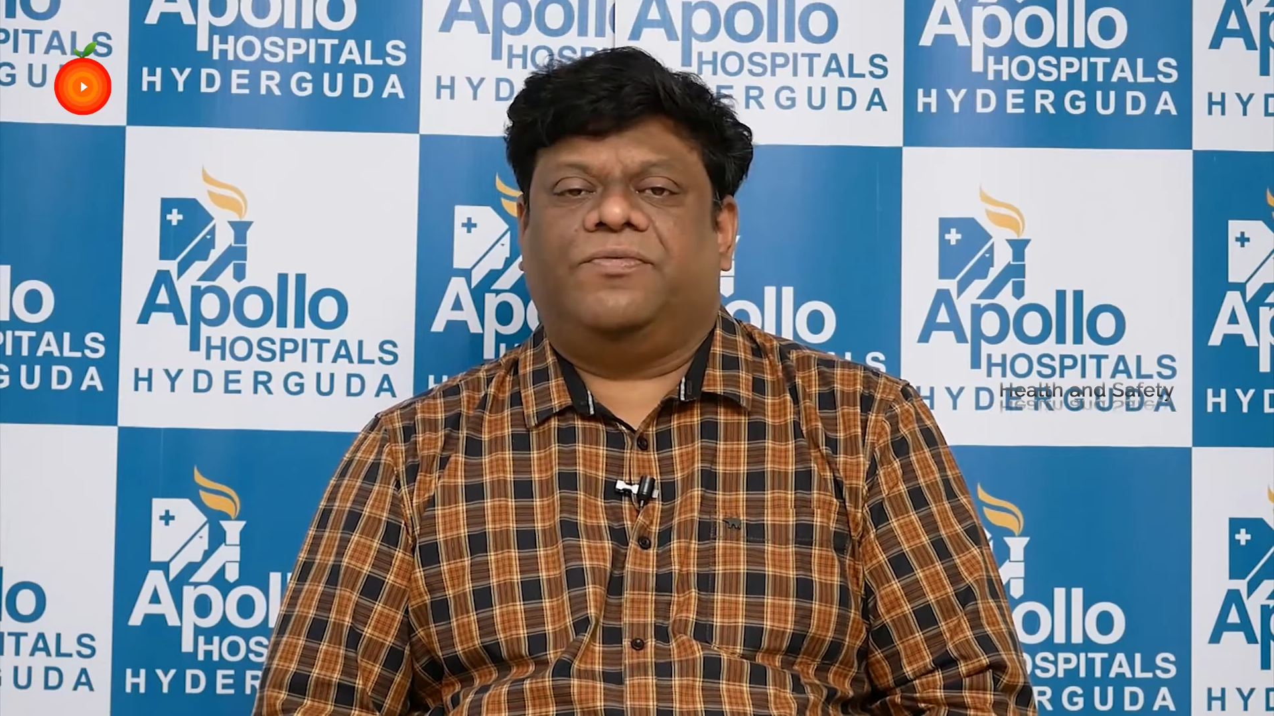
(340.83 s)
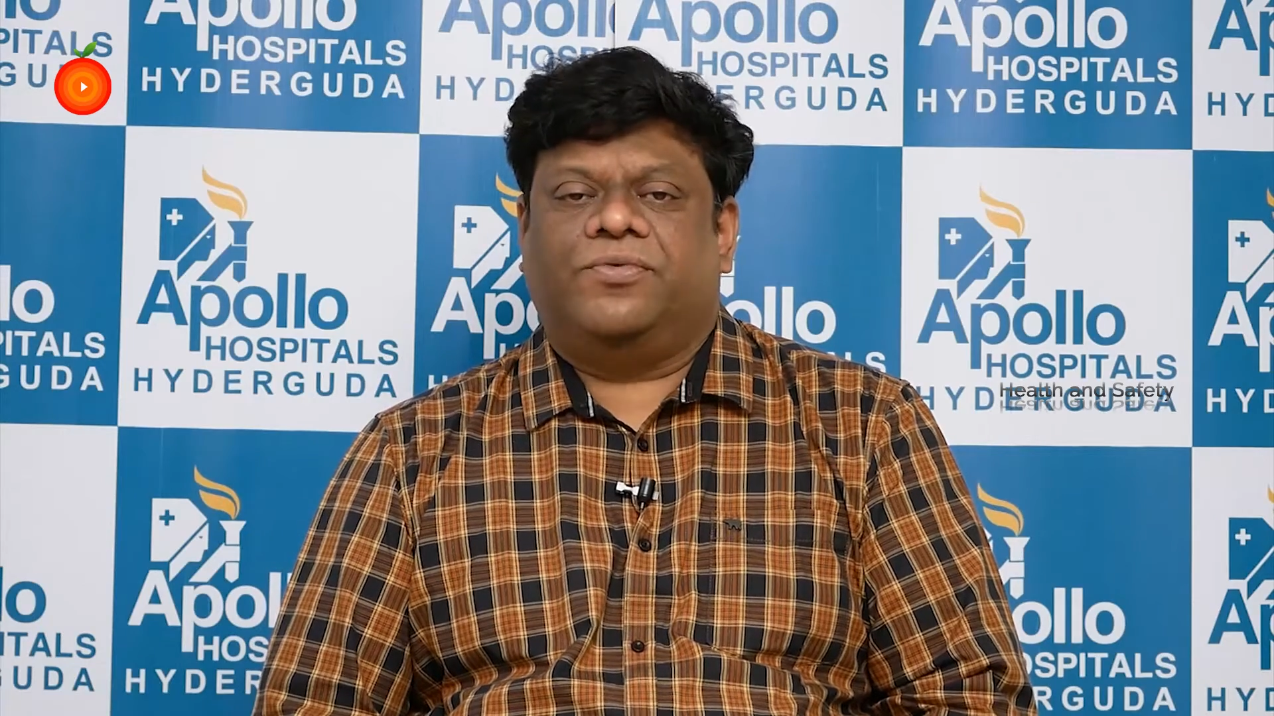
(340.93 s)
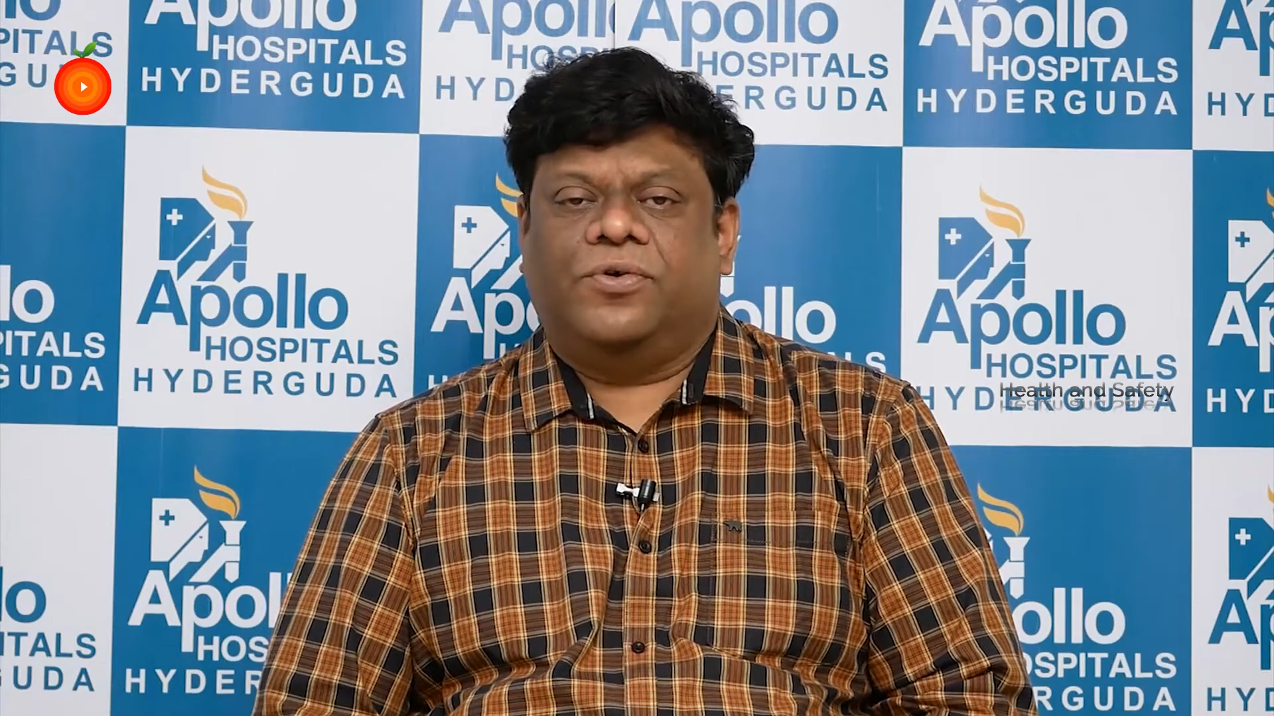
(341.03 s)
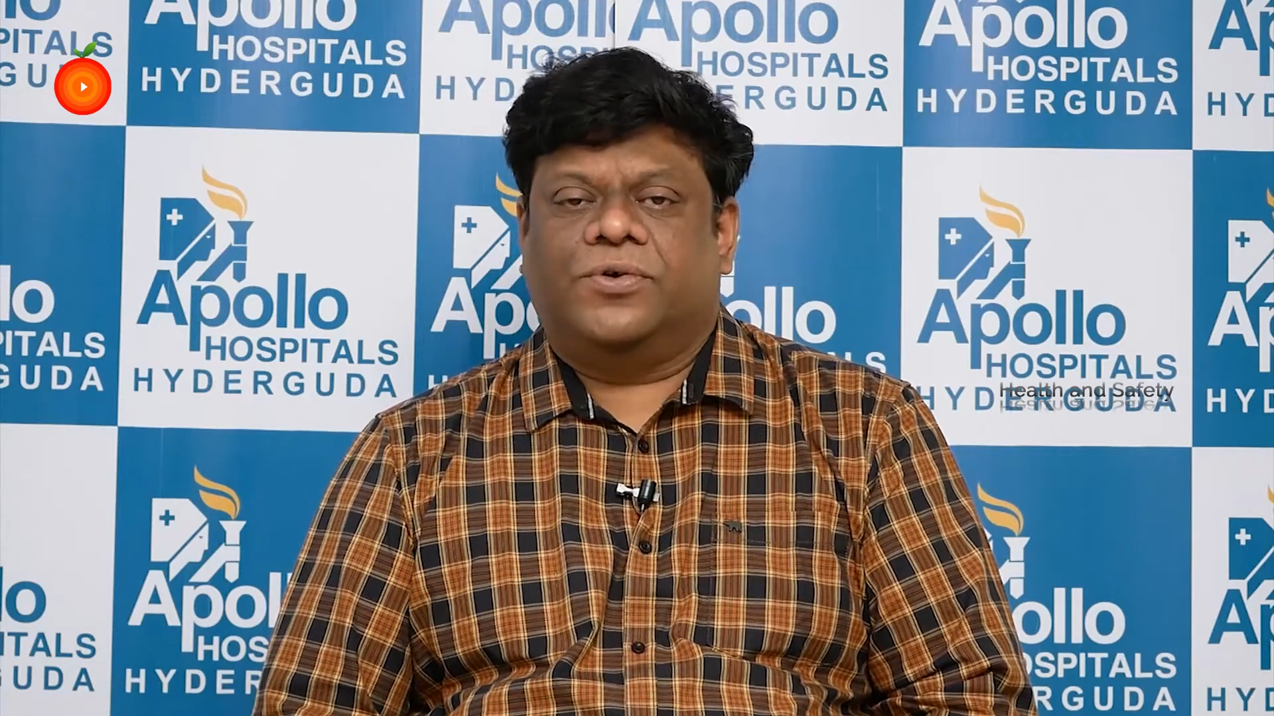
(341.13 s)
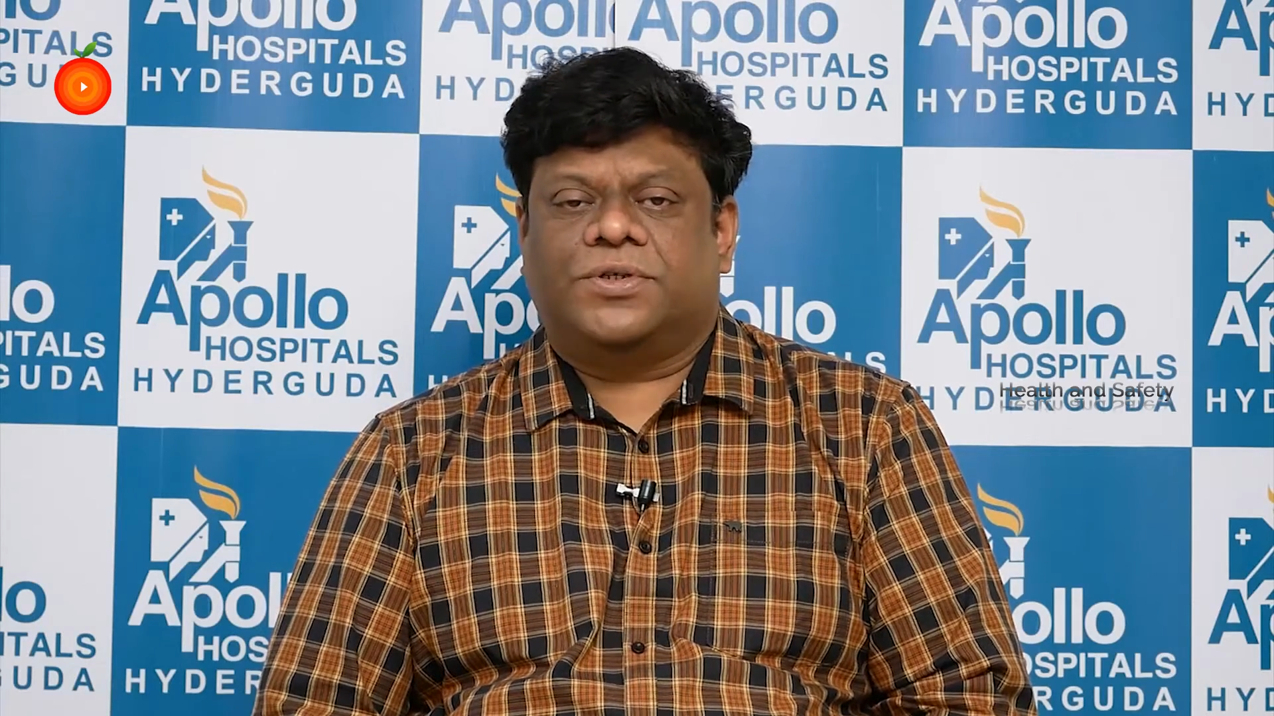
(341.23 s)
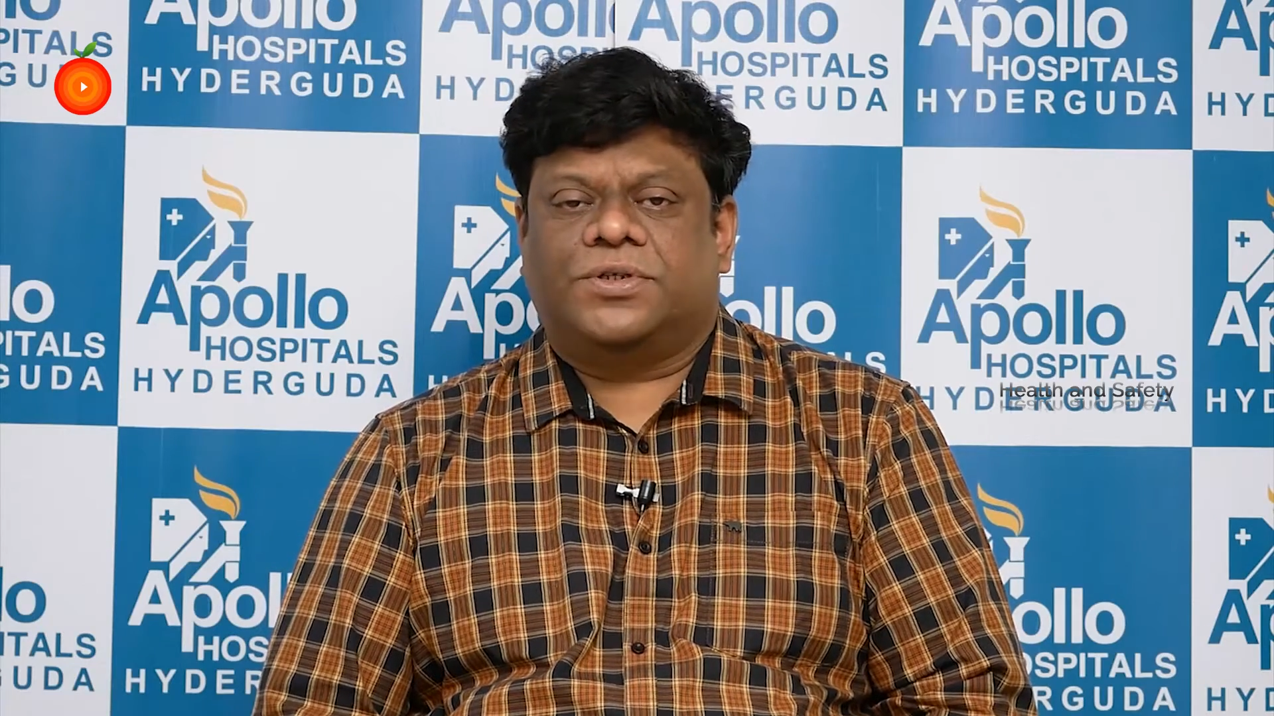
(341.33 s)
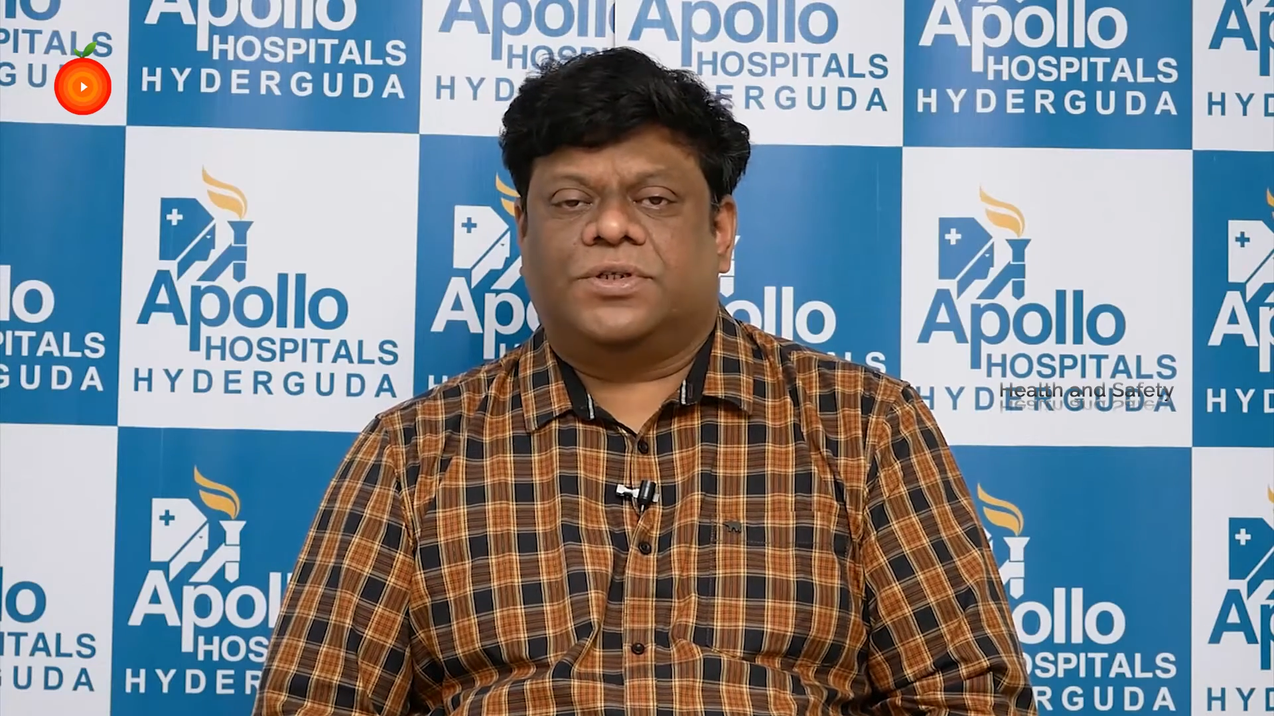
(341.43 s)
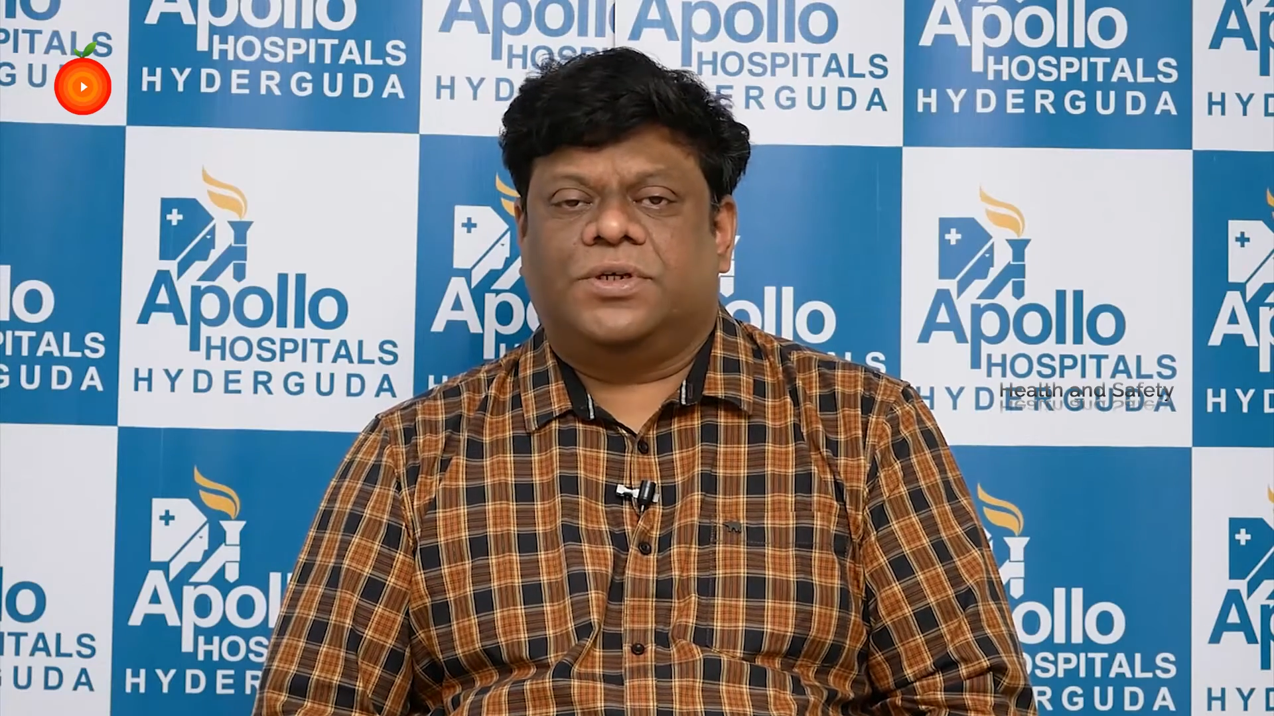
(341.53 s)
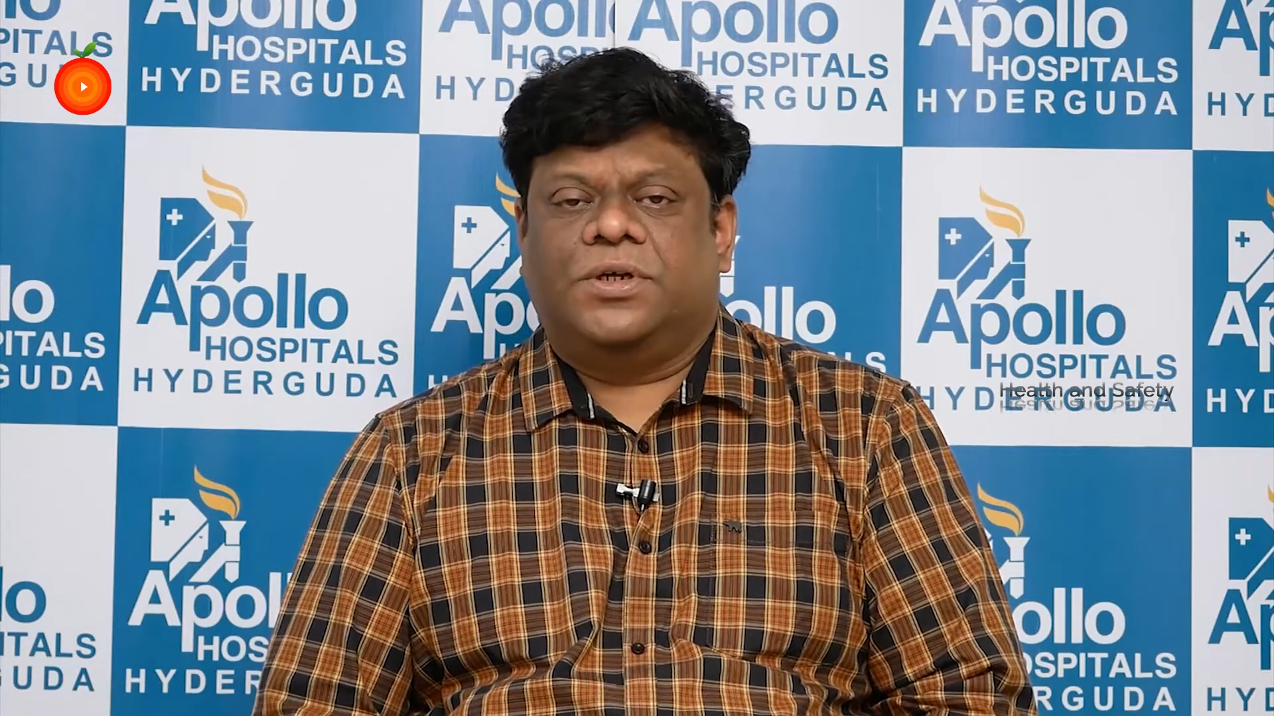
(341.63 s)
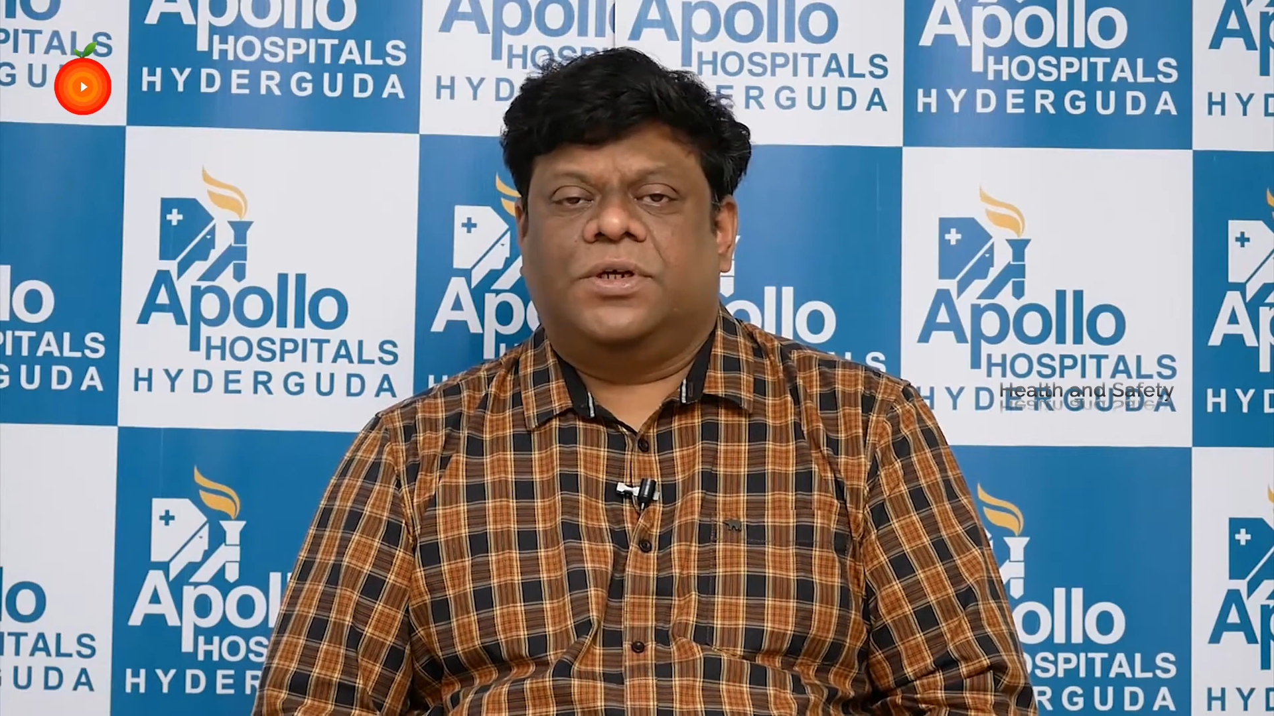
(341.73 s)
force.